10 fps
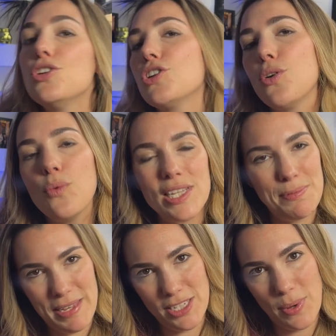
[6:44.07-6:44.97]
You should
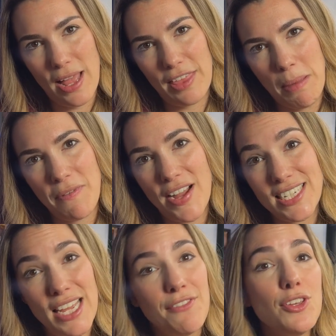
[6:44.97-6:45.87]
always speak to a healthcare
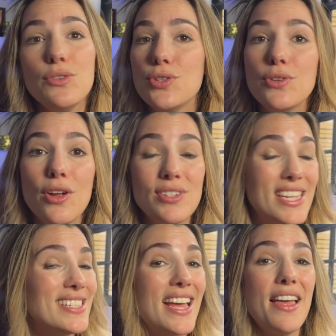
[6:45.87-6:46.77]
provider if you do
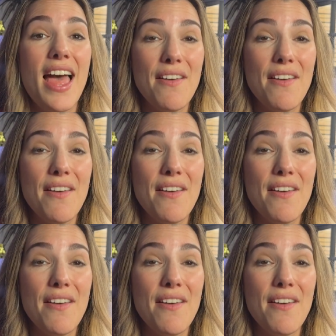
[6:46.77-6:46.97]
notice